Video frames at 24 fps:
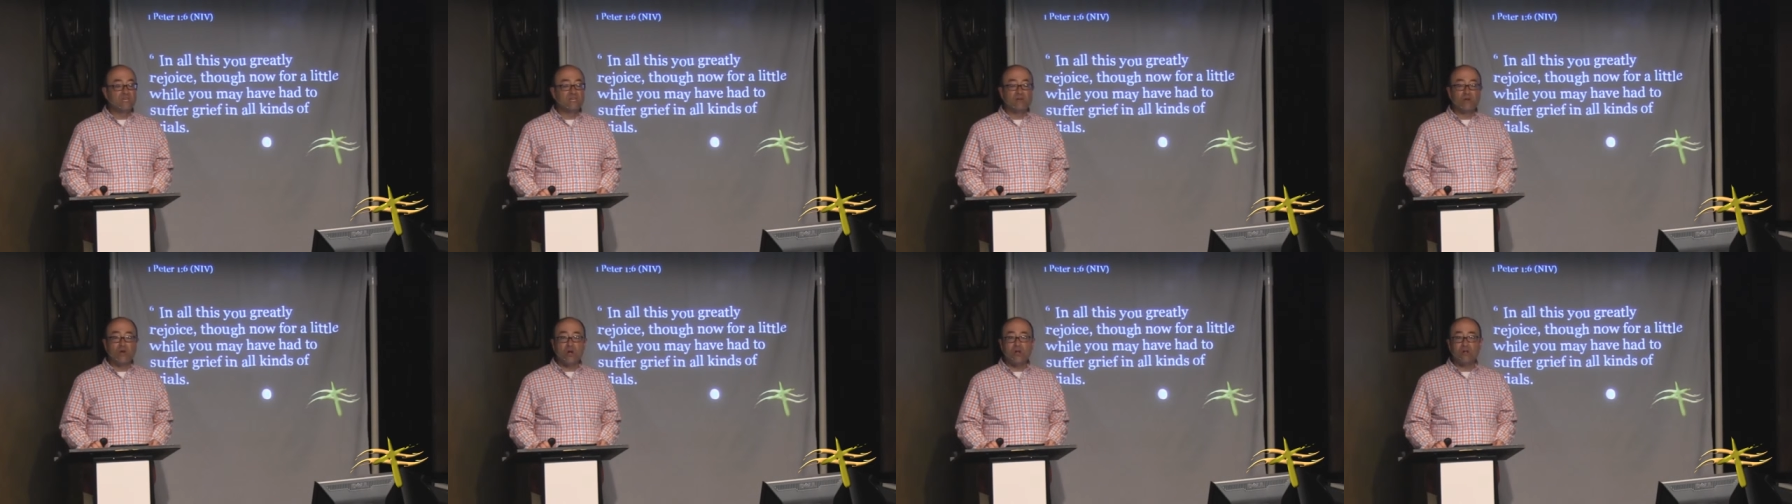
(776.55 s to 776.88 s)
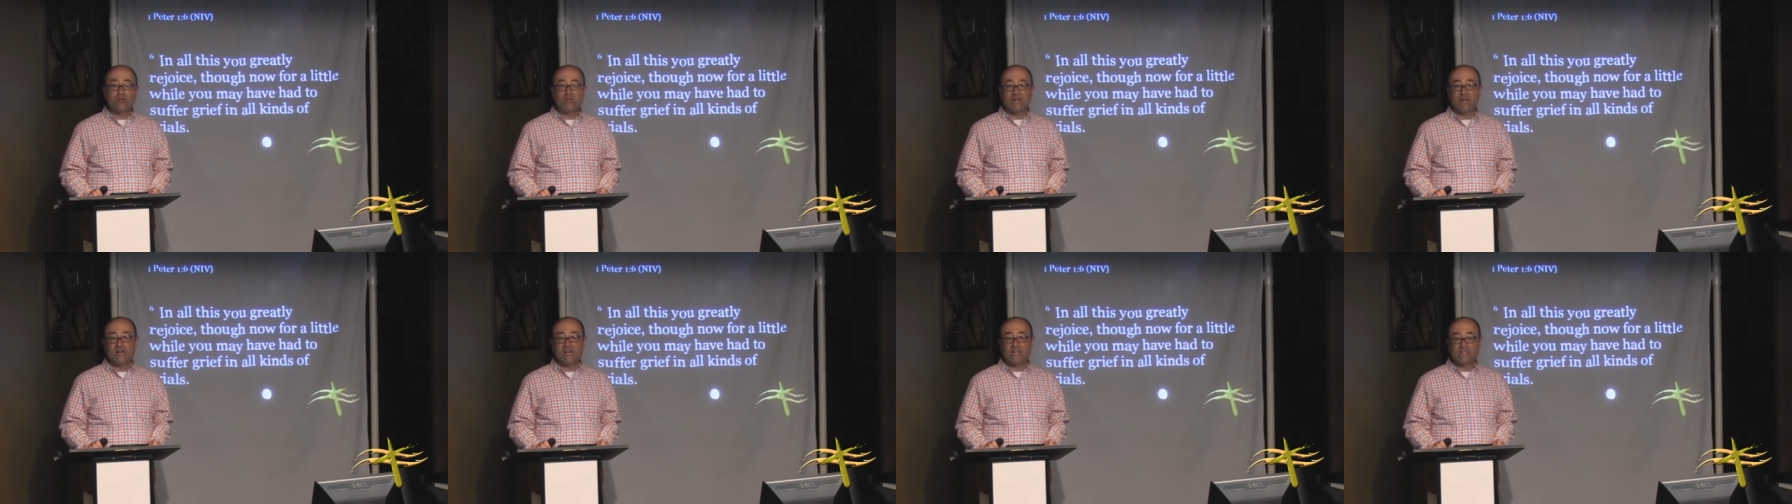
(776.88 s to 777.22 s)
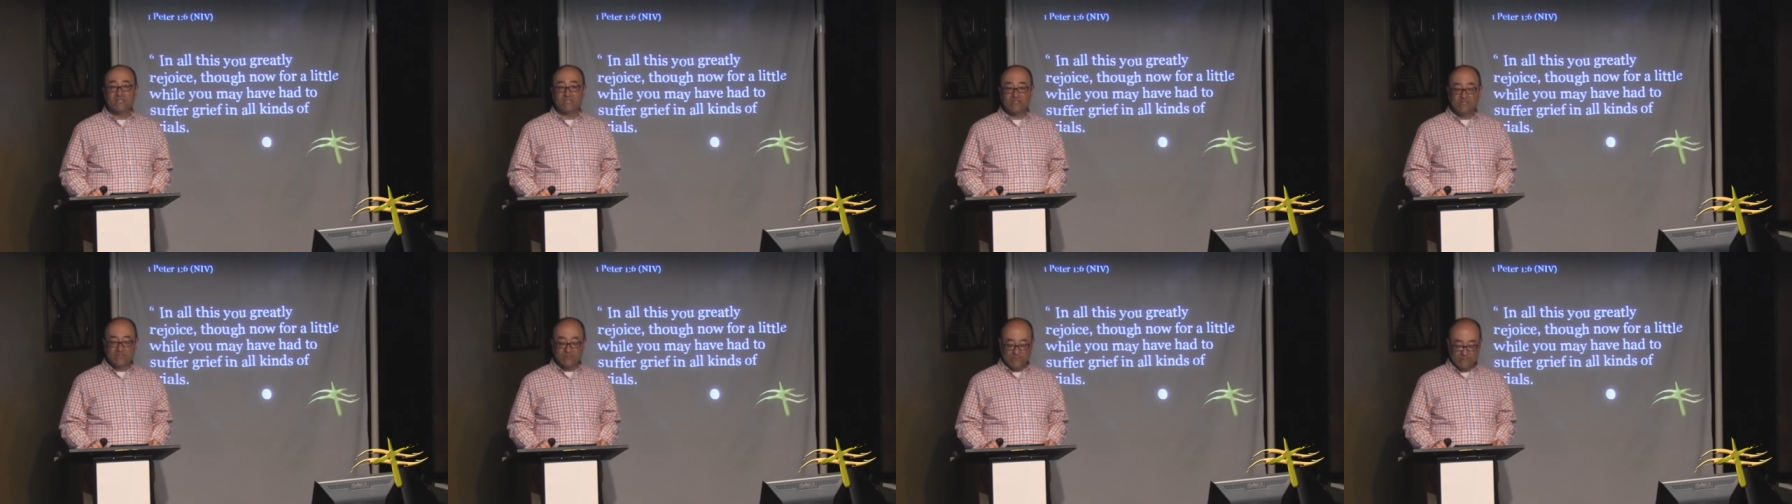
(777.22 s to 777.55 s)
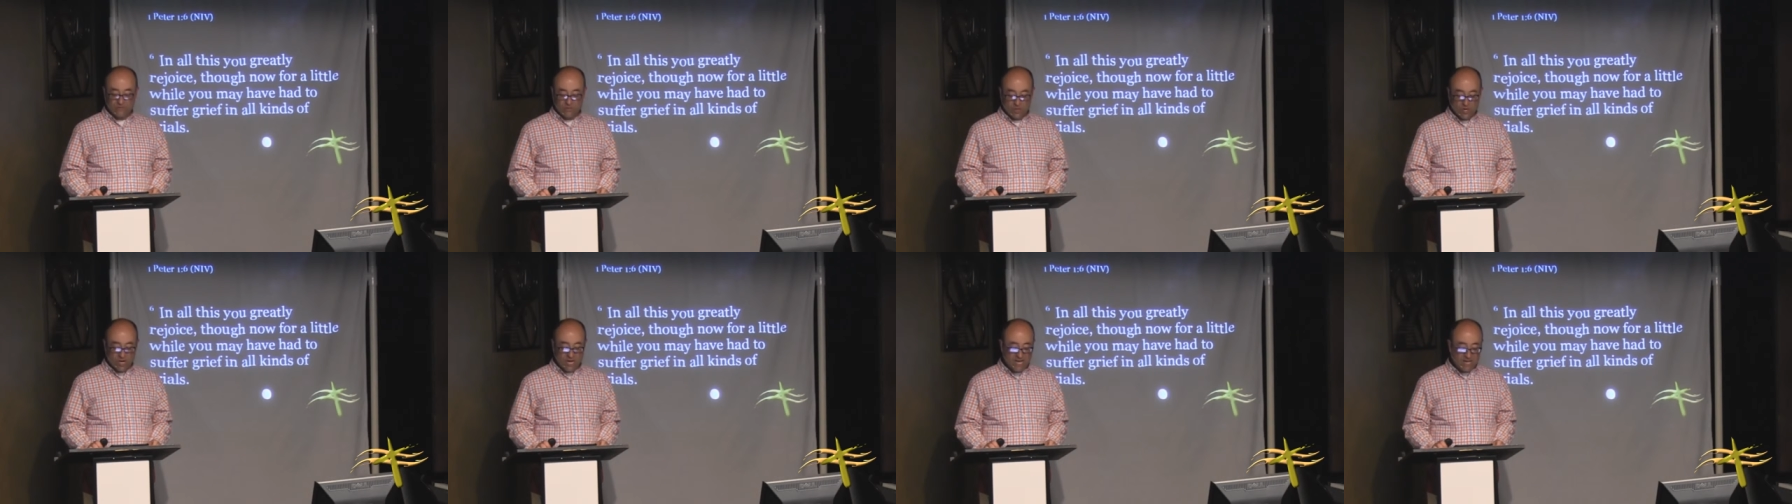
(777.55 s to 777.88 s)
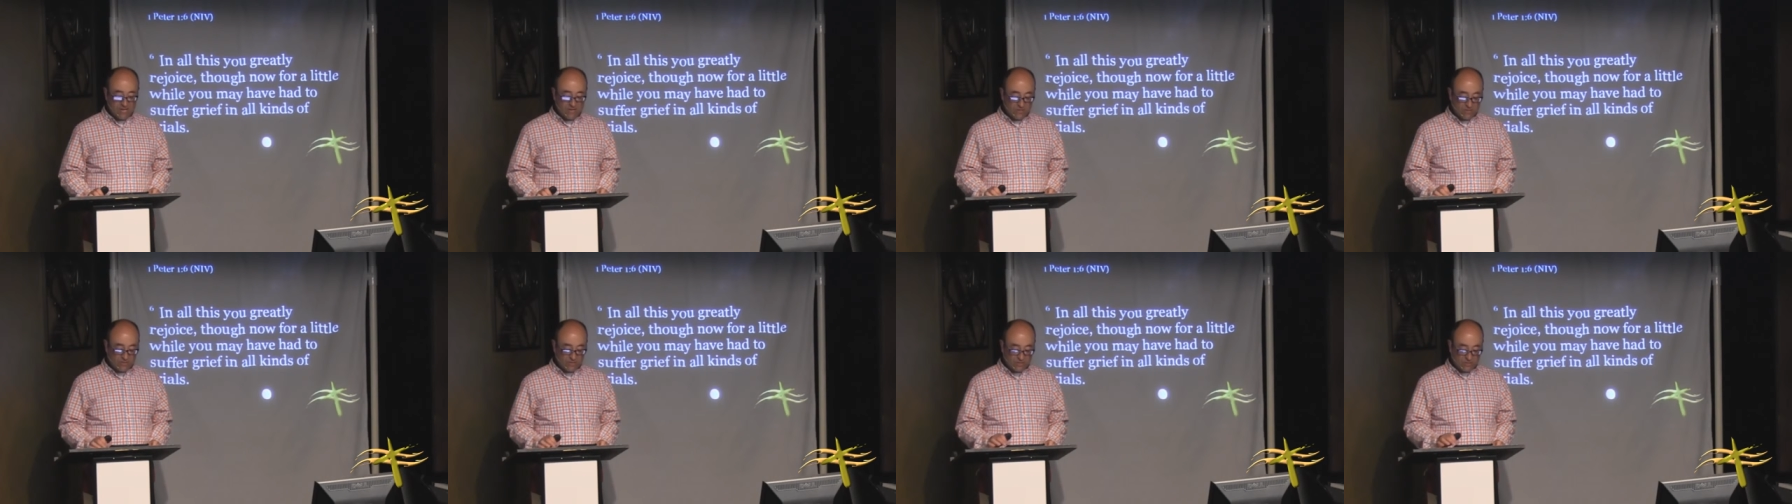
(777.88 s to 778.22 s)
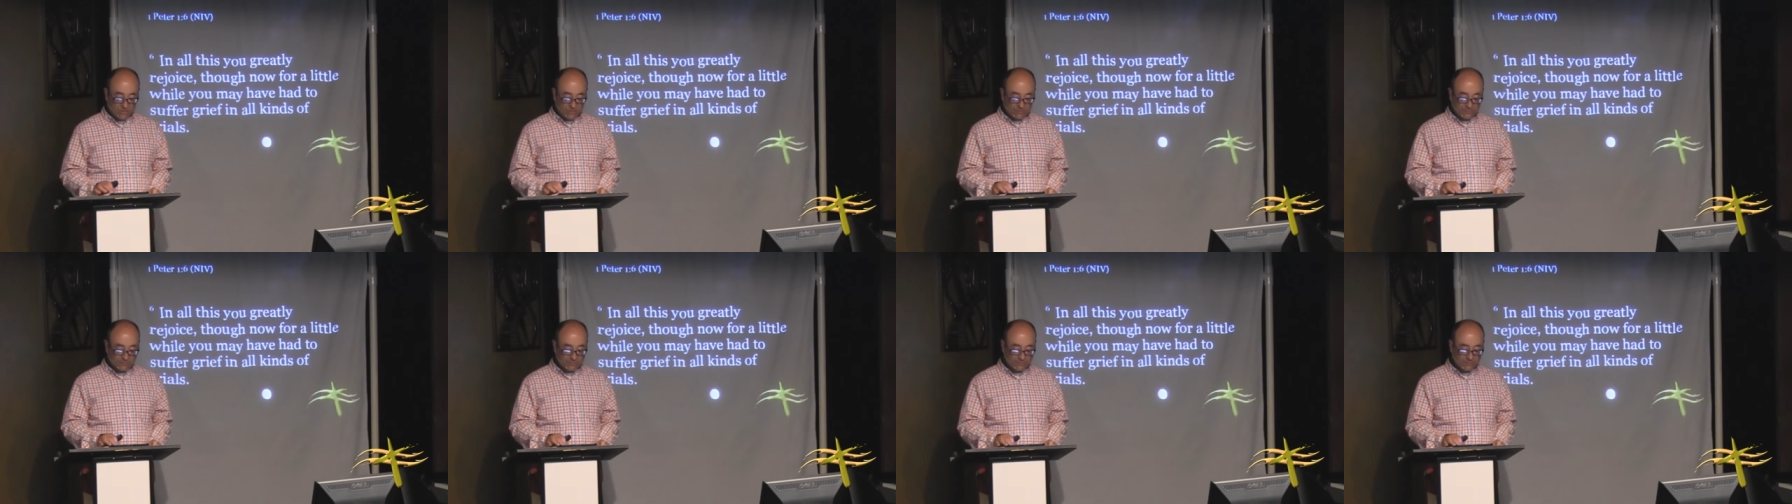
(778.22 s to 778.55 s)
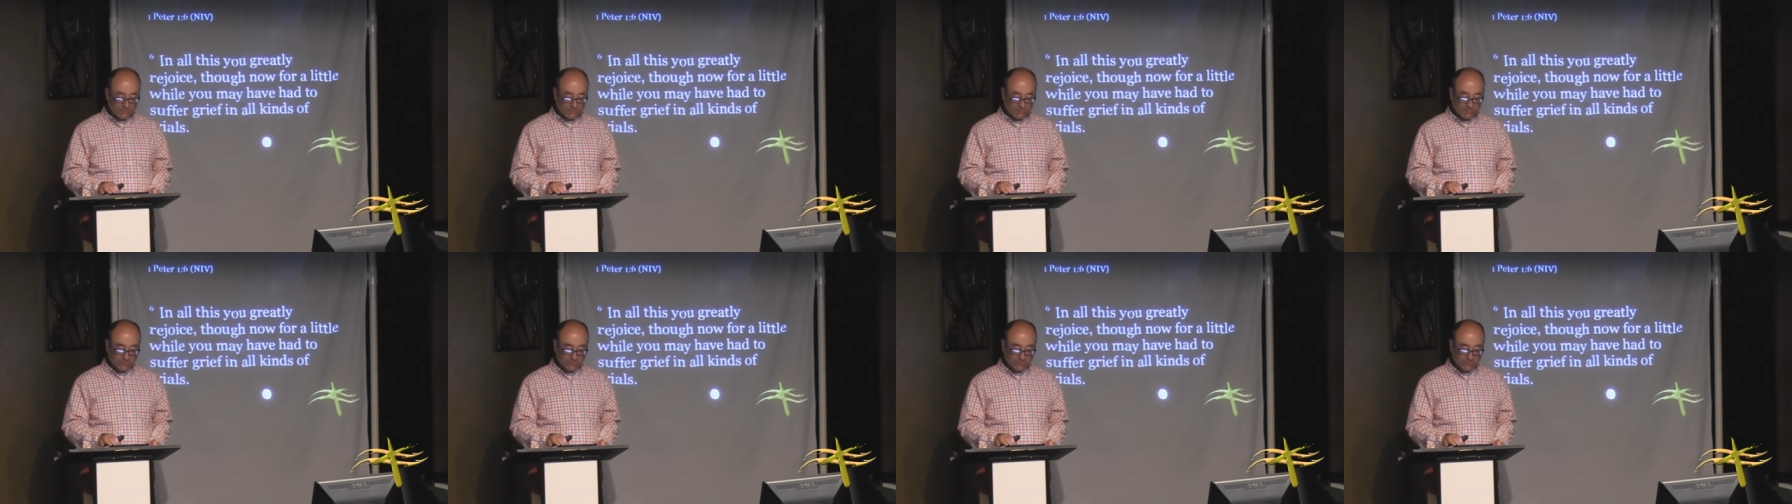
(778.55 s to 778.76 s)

in all kinds of trials.